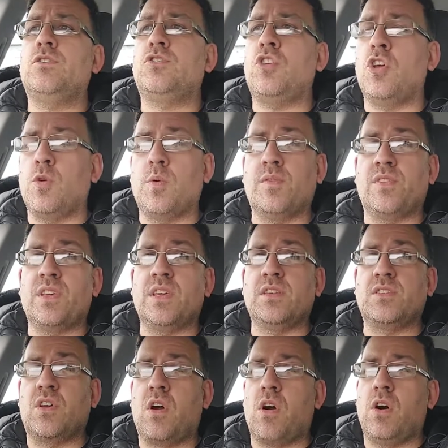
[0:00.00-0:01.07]
two of these
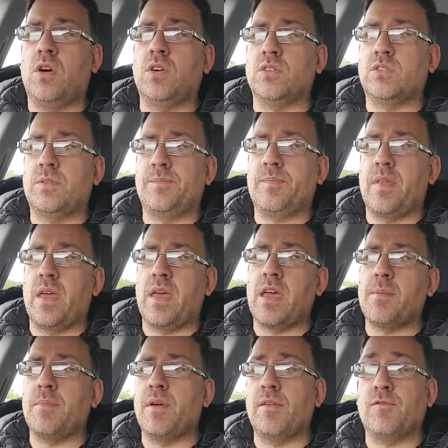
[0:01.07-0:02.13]
cars,
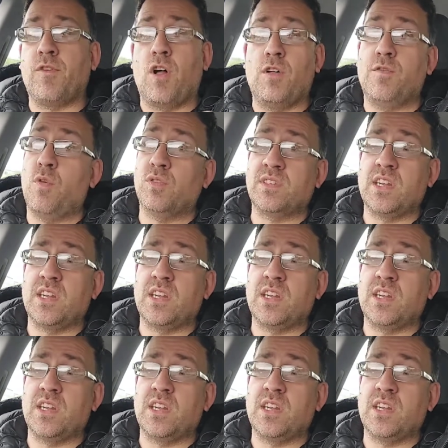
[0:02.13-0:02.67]
Volvos